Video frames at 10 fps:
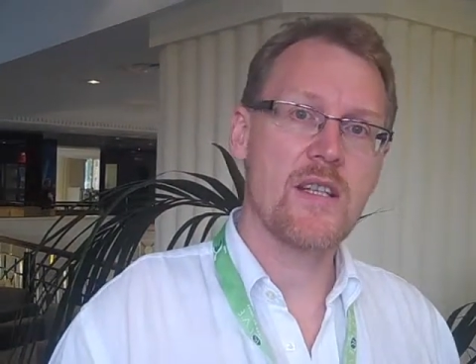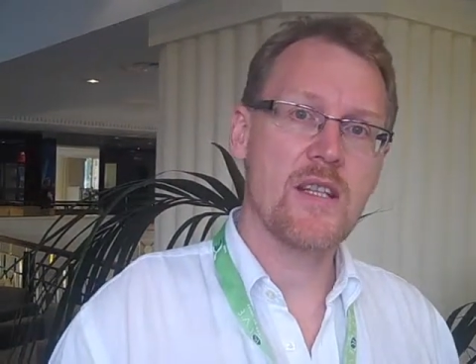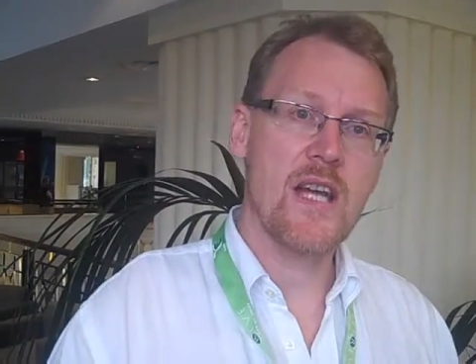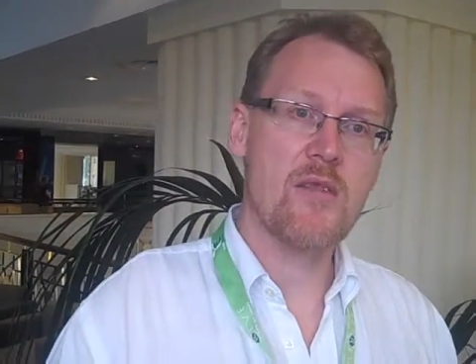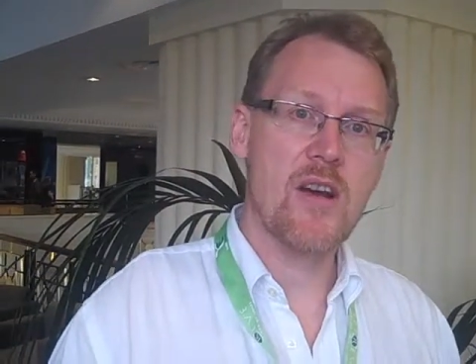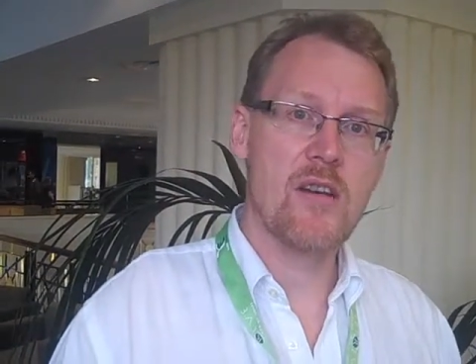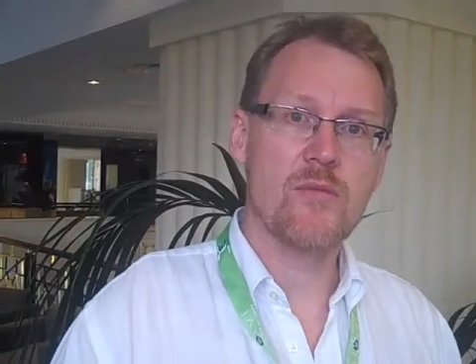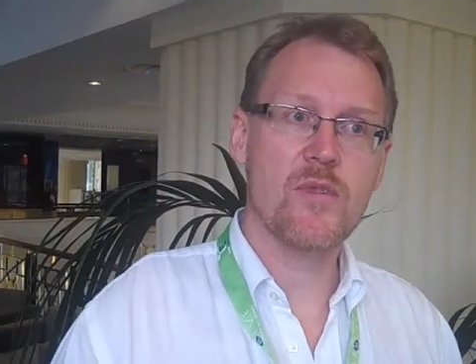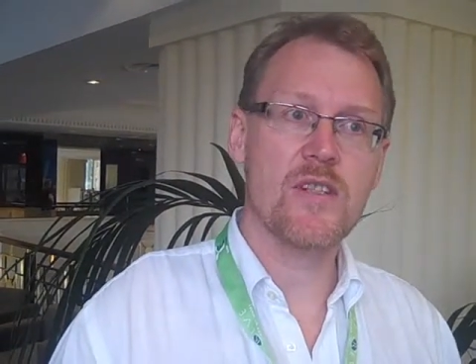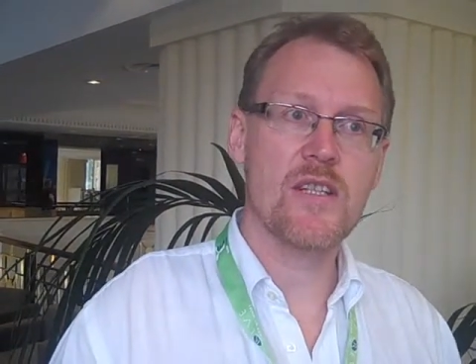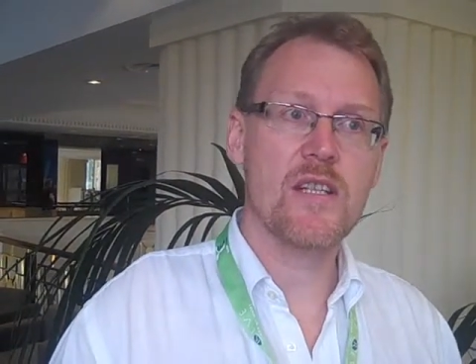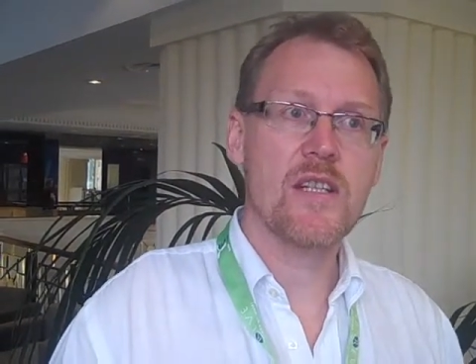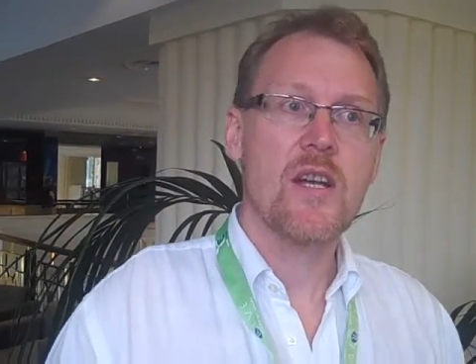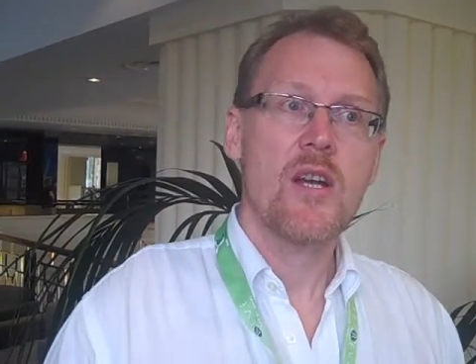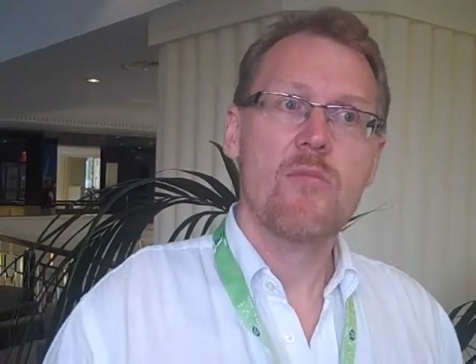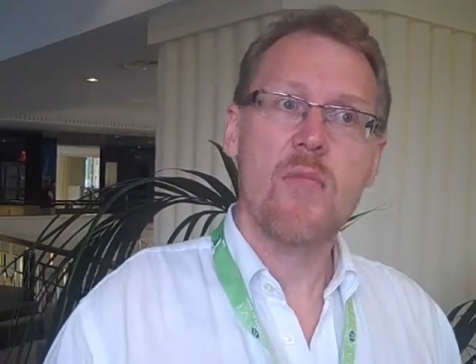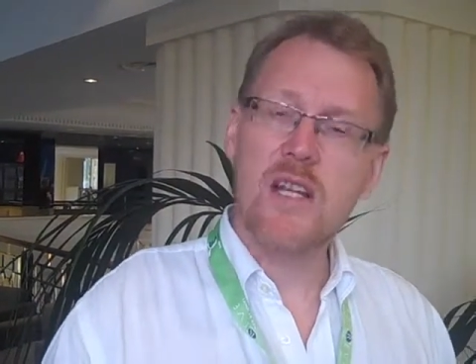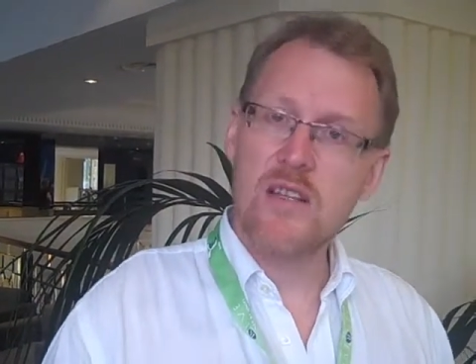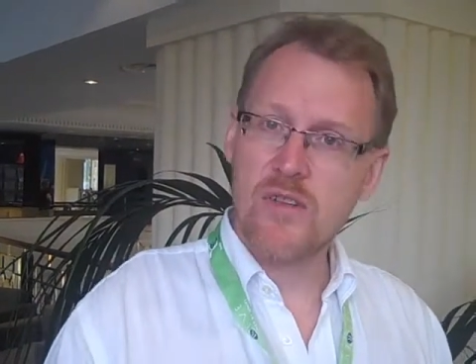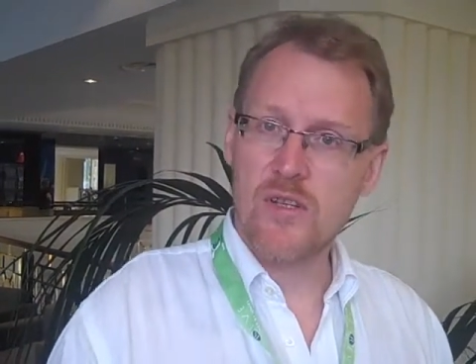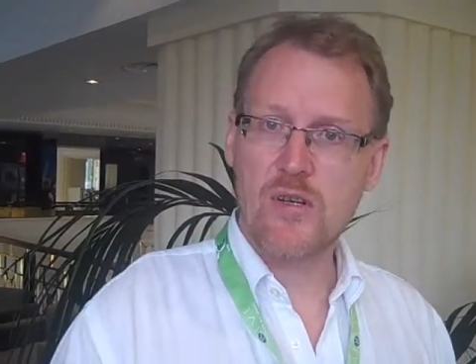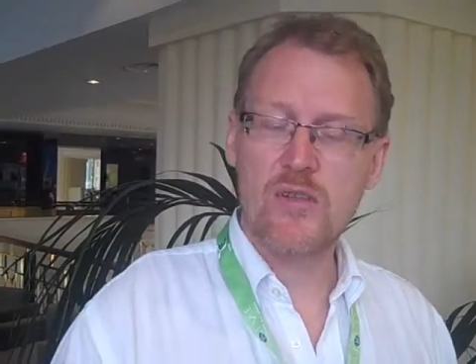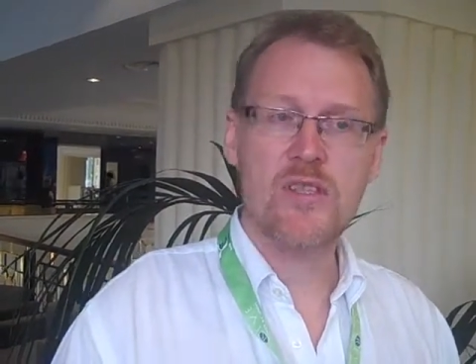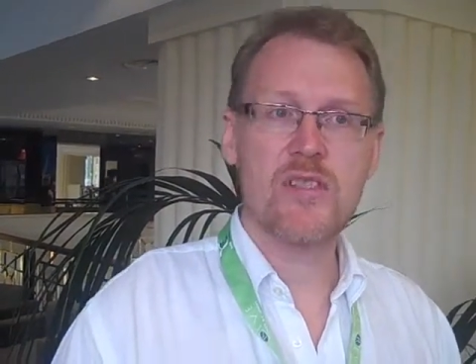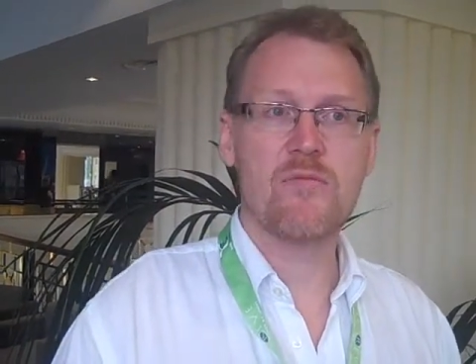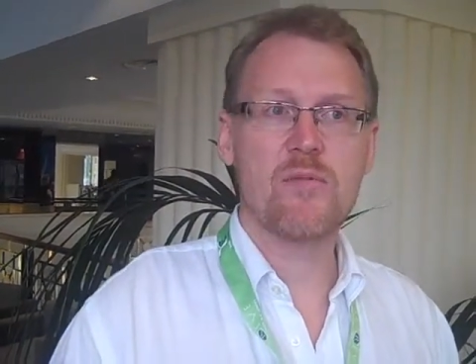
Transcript: that came out was that many of the costs of